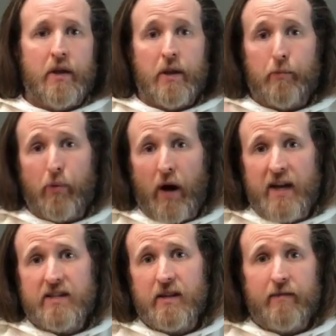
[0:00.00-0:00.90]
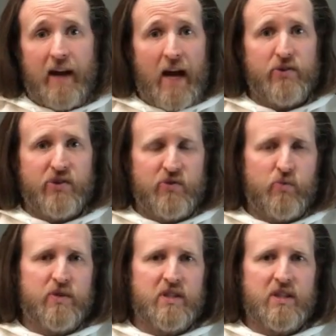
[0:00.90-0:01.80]
the price of houses
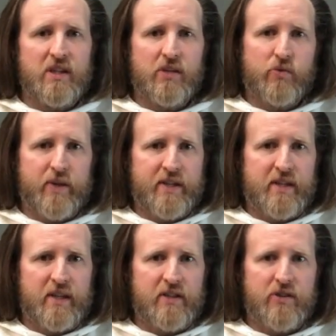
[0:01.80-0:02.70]
was decreasing.